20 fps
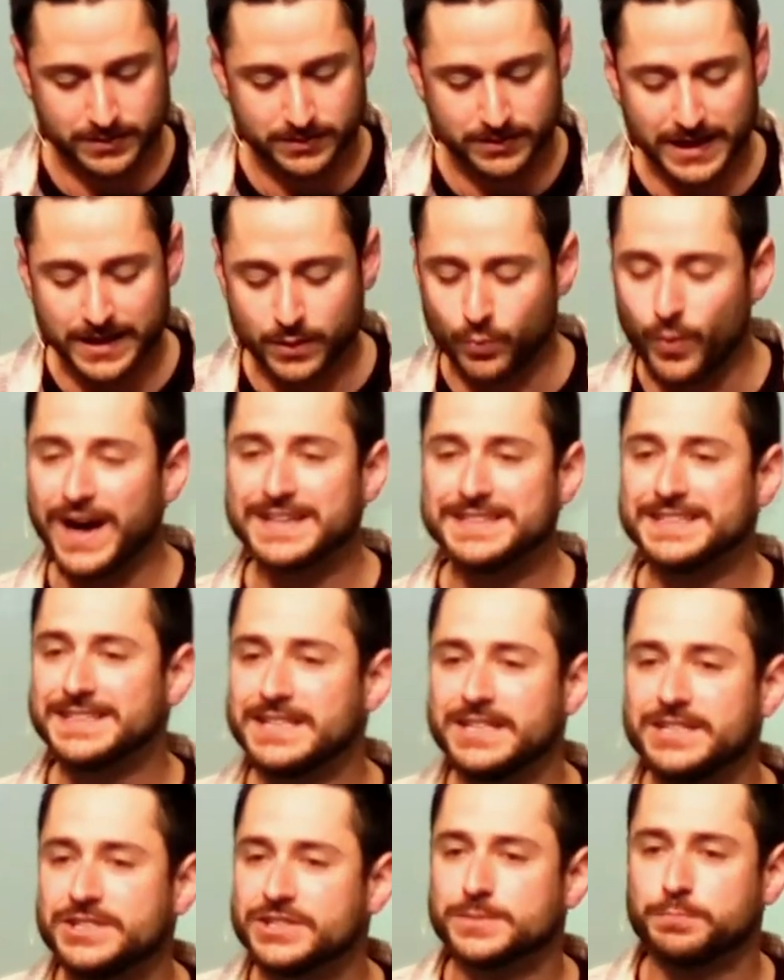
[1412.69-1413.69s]
Like, why didn't
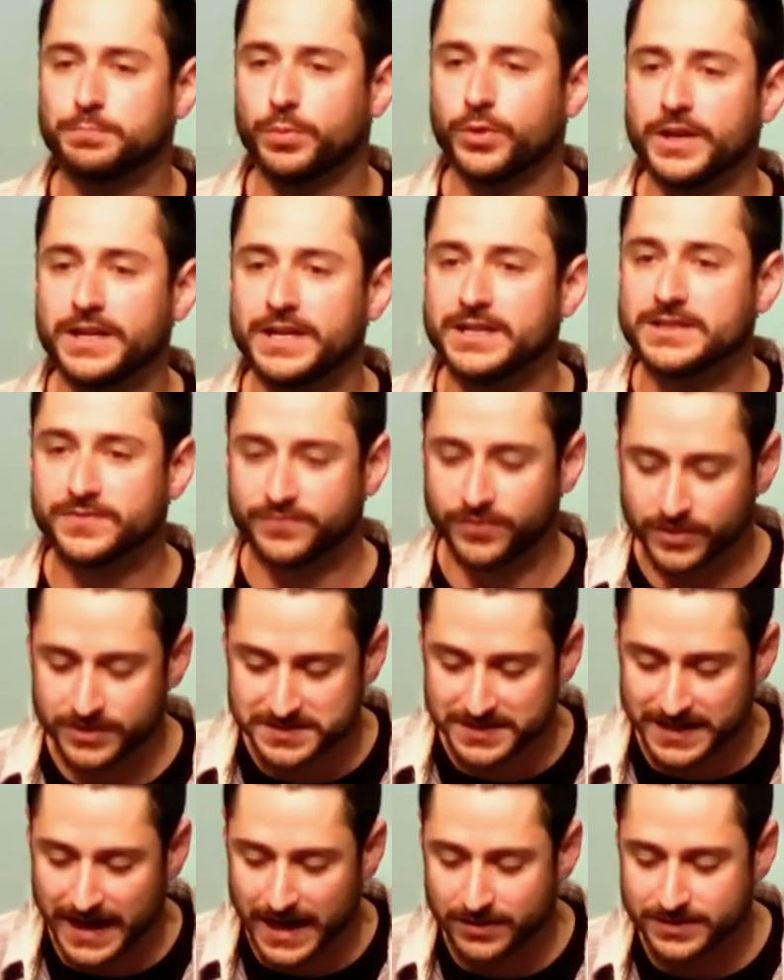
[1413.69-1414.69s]
he just put his
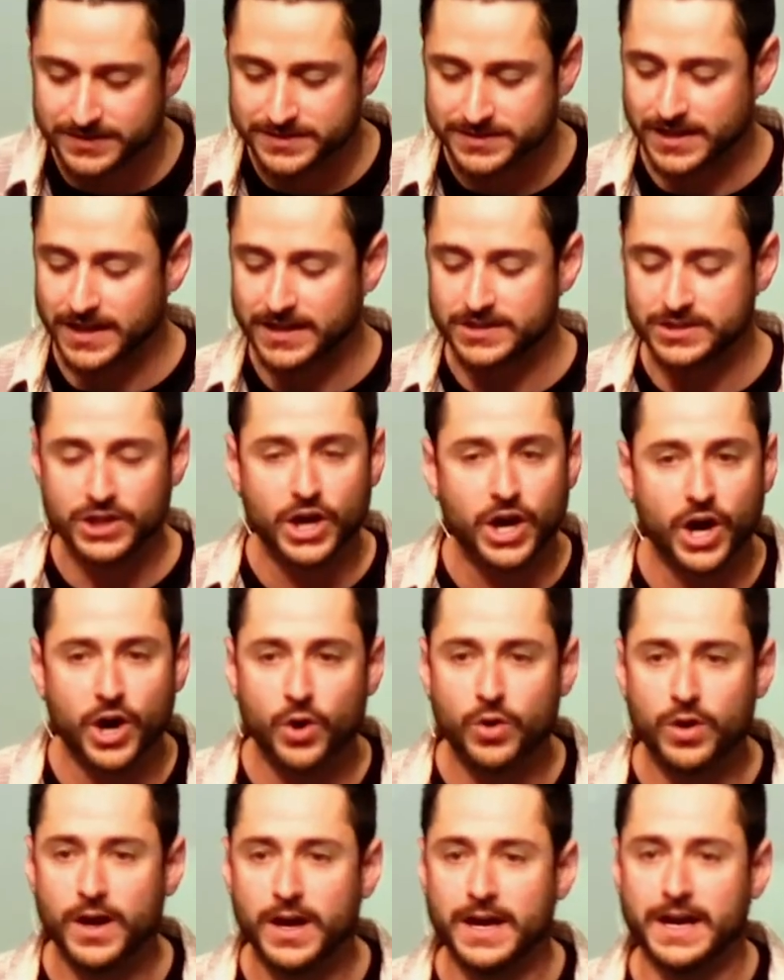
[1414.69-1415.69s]
foot down and say
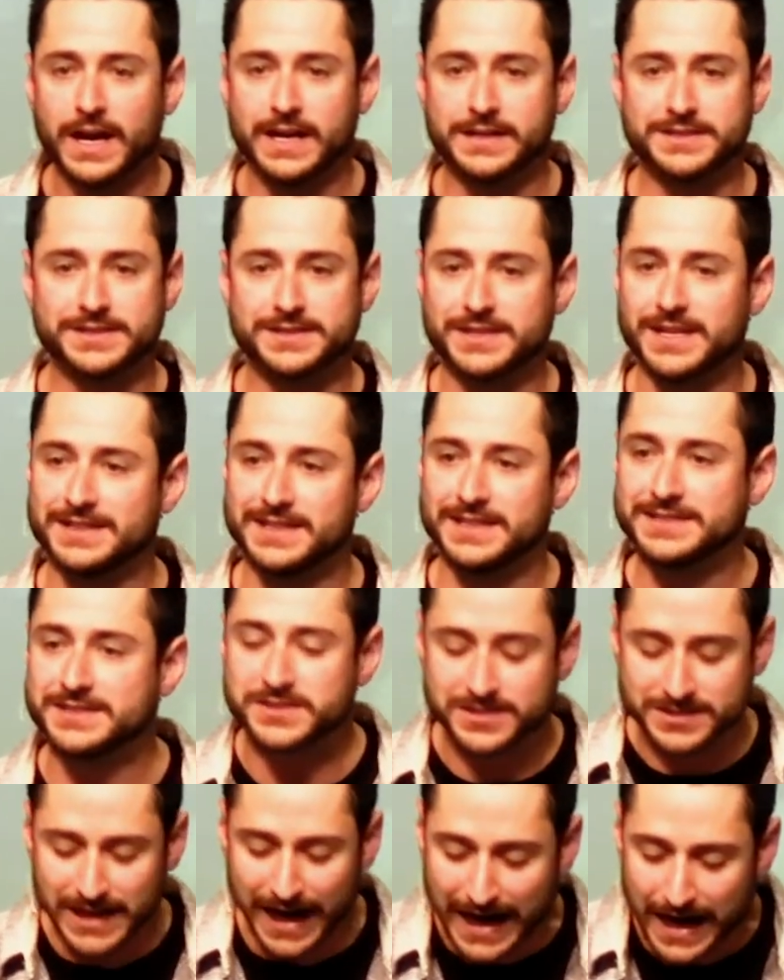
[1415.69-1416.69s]
no and just say, this
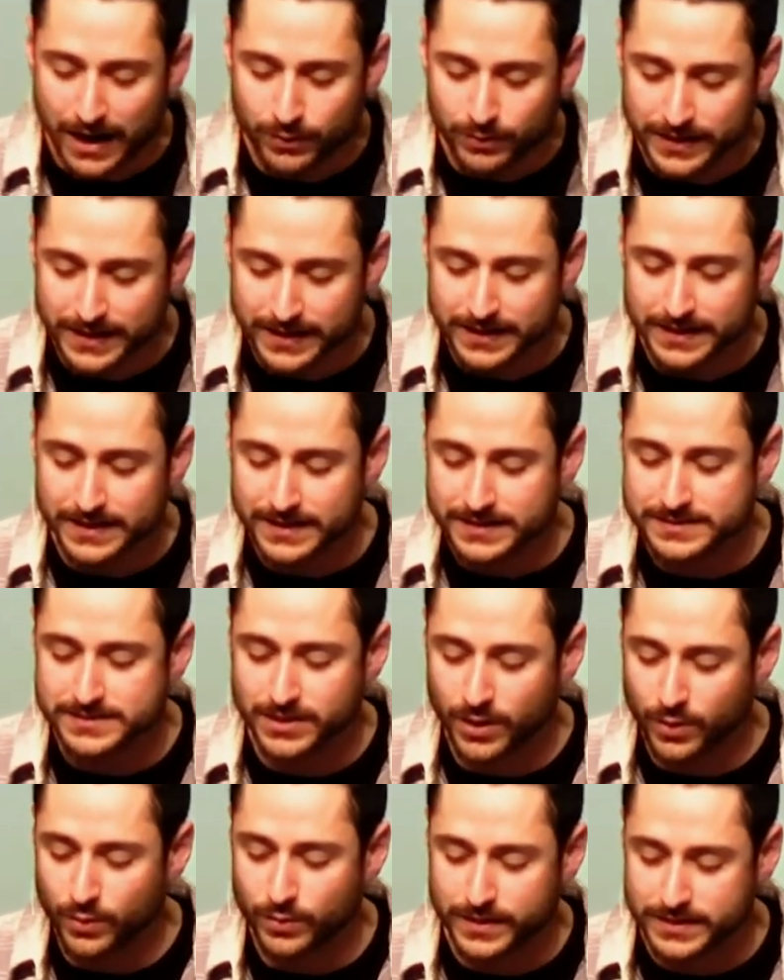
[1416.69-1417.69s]
is how it is
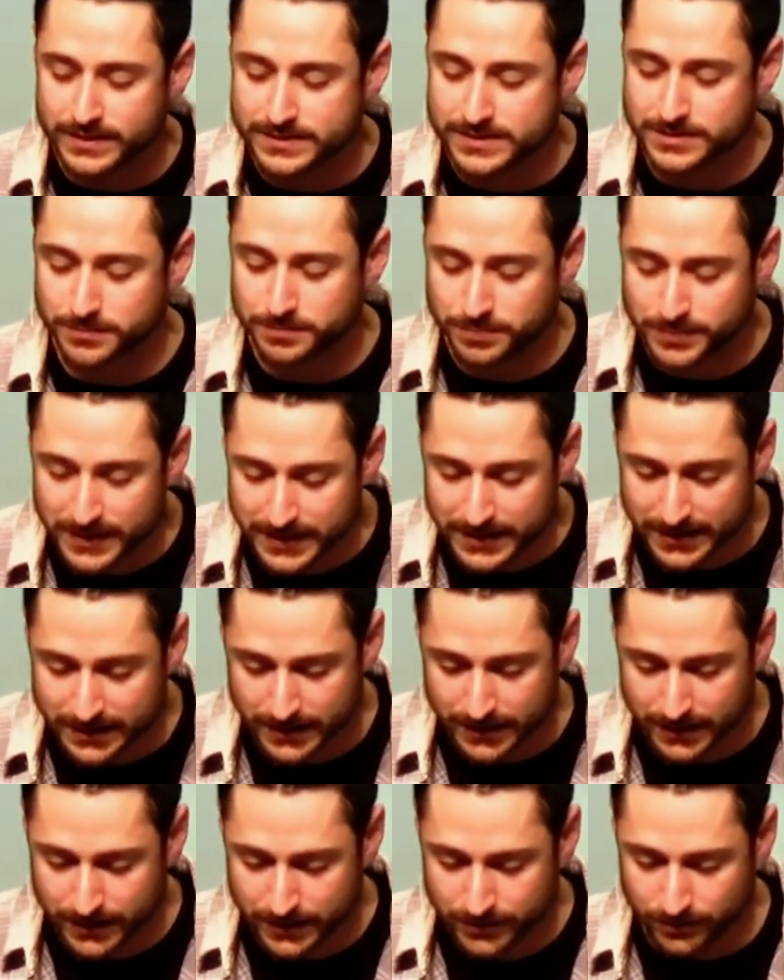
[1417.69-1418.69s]
going to
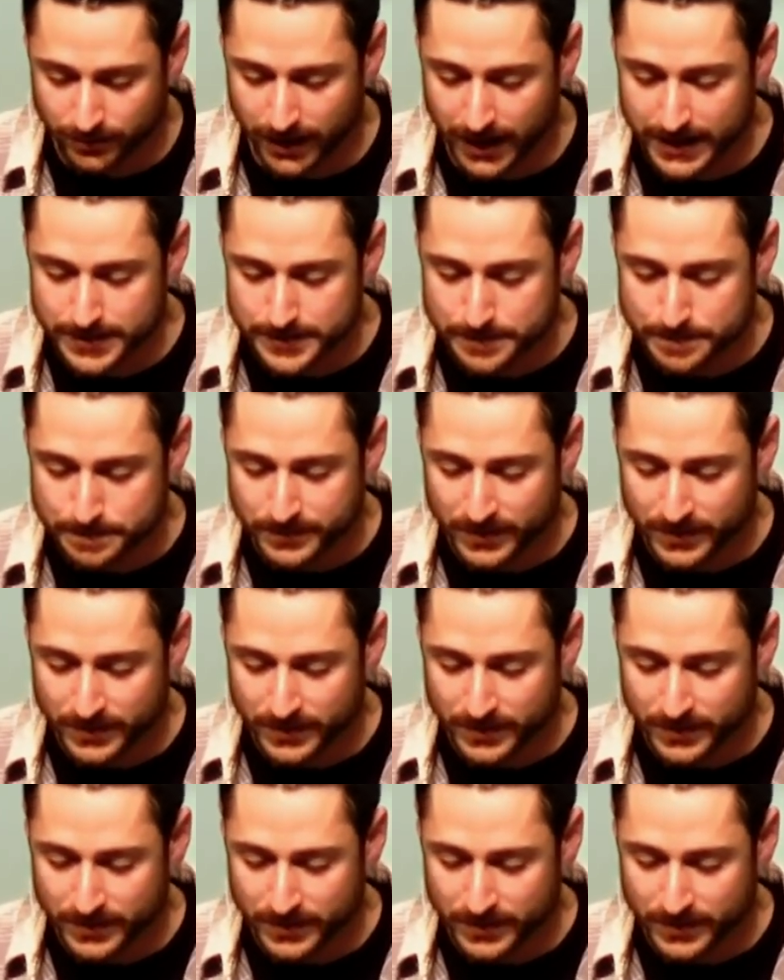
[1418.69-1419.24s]
be, right?